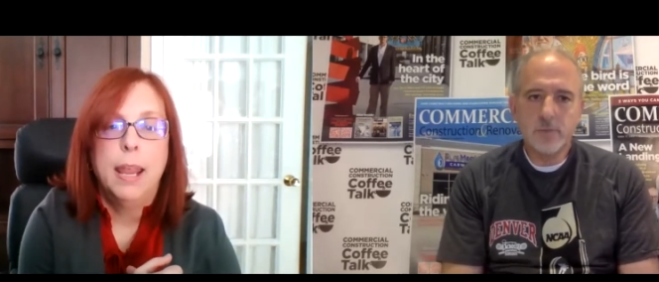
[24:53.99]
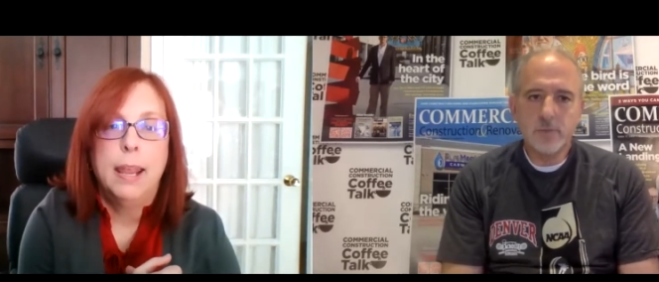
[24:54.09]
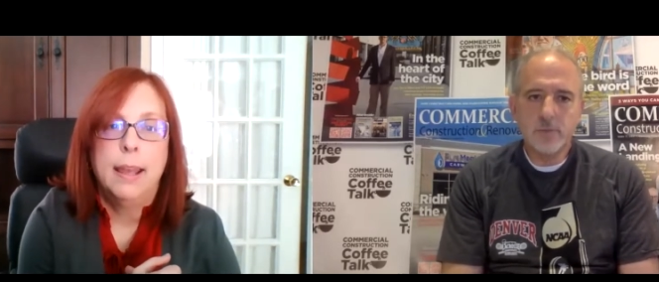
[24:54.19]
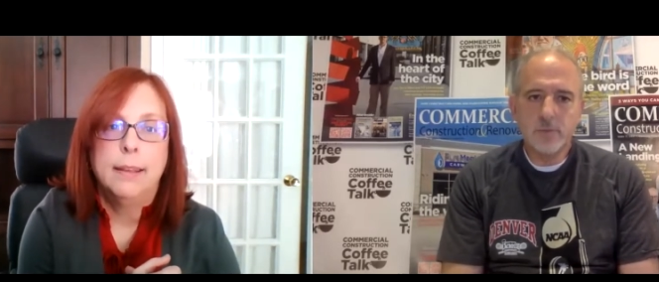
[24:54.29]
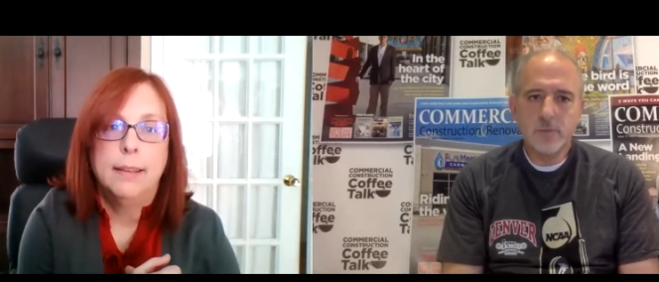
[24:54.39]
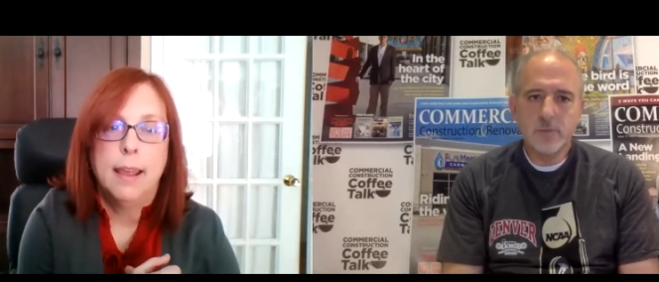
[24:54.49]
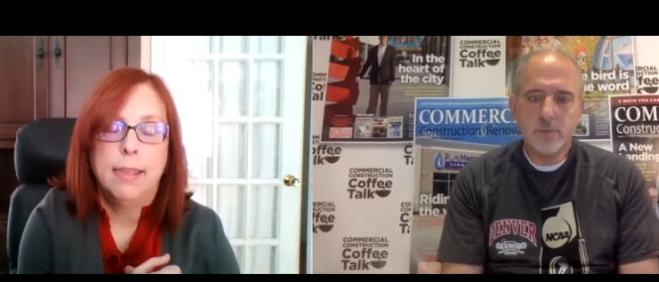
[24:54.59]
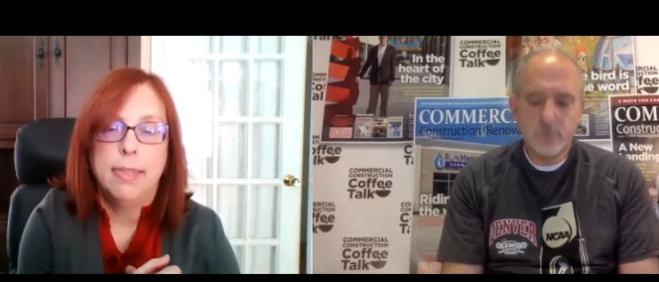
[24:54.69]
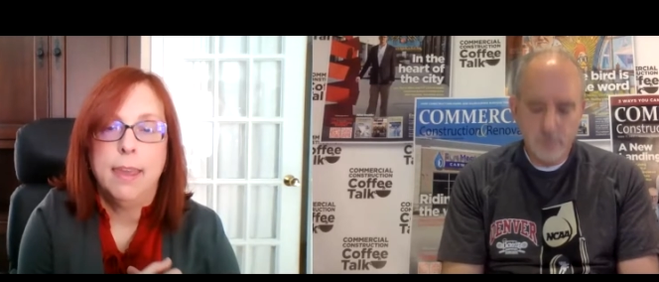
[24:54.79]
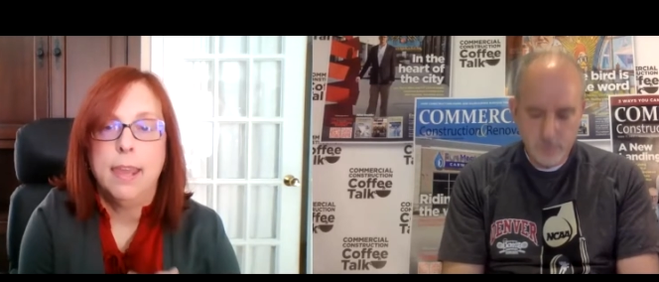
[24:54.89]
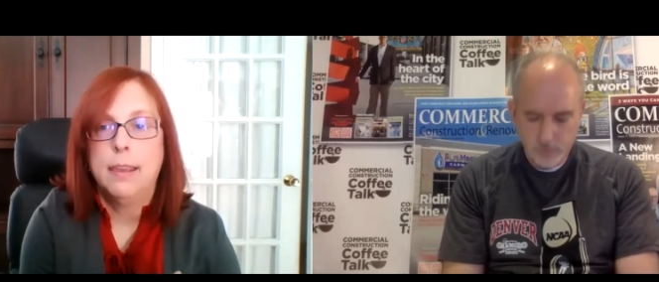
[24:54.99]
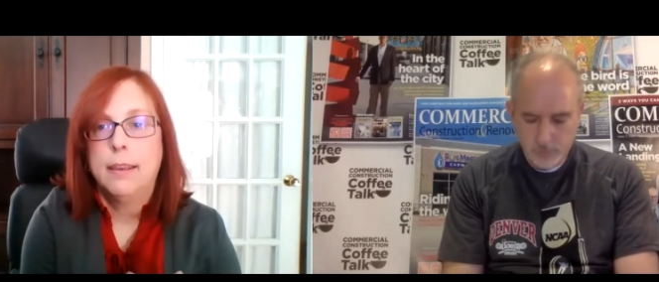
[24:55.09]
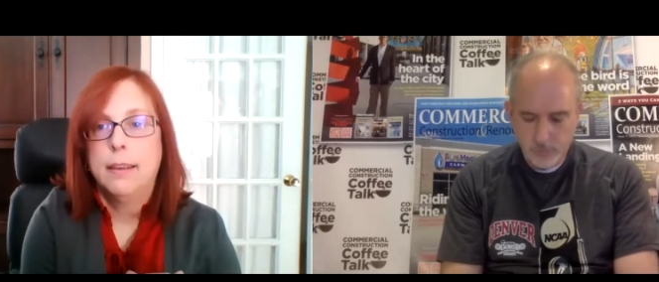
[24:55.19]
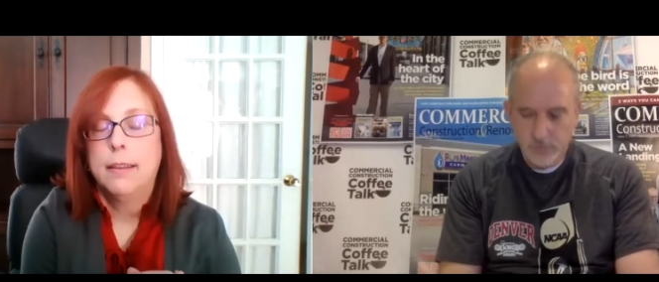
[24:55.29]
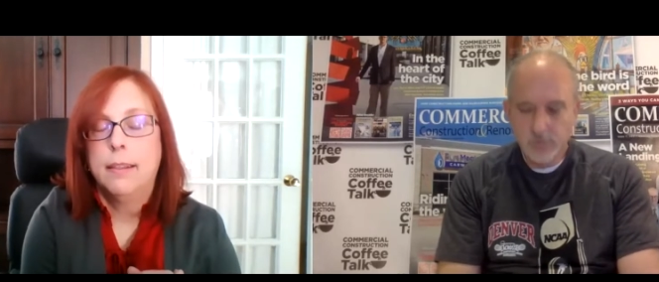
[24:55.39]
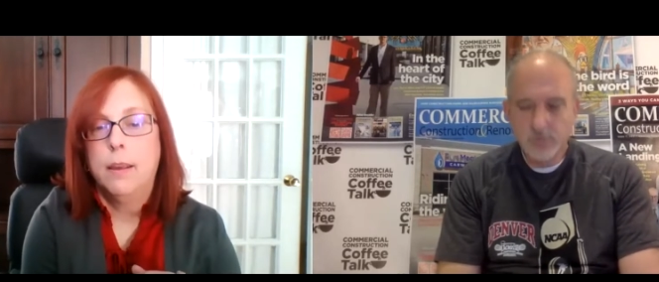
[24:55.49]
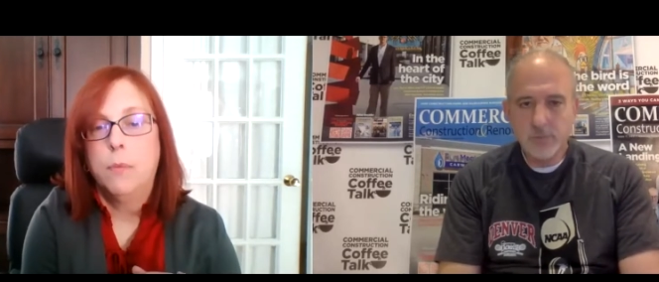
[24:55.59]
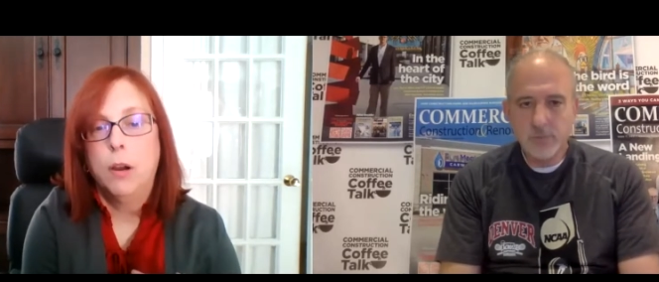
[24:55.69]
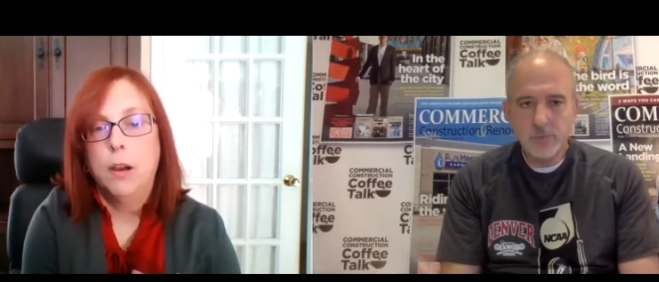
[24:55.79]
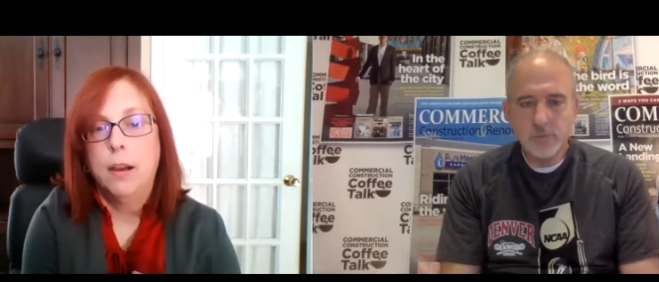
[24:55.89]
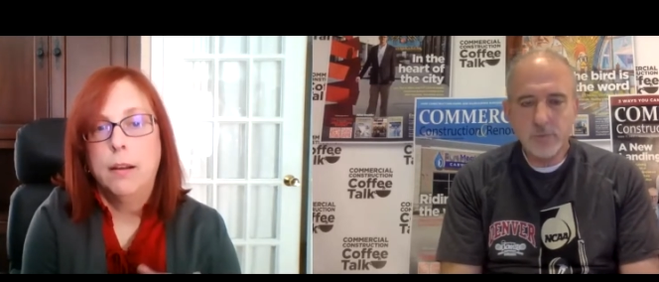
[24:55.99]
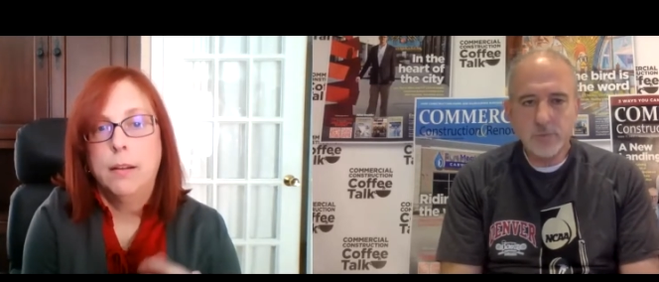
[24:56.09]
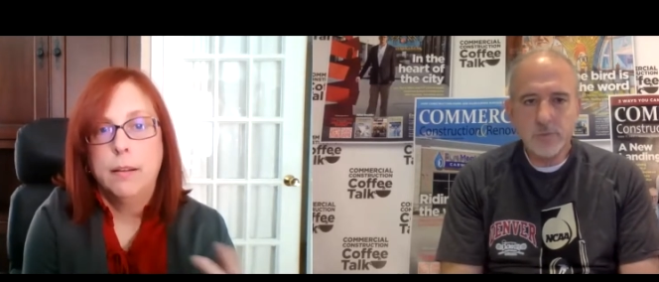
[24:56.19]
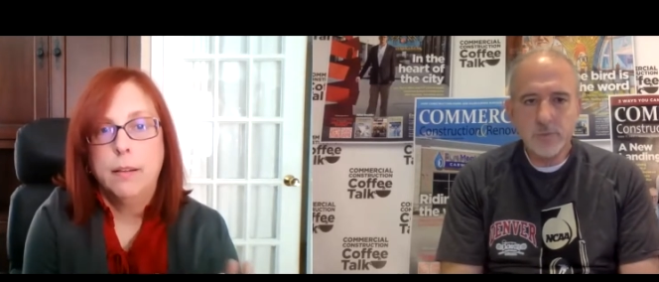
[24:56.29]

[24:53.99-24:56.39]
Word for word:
Speaker 1: And I think there were